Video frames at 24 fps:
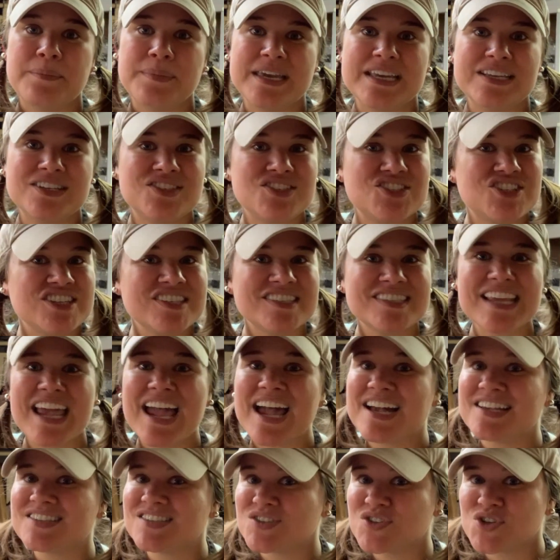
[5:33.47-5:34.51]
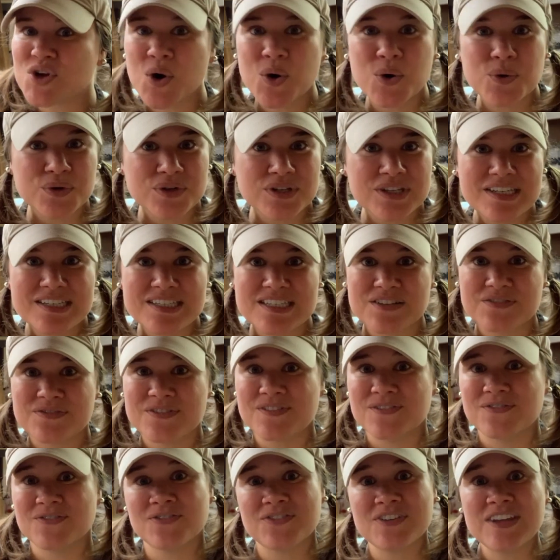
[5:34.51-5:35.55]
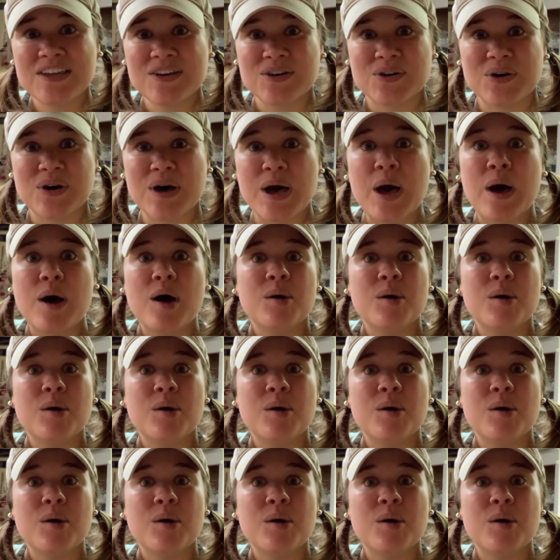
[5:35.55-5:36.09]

It just has a totally different feel.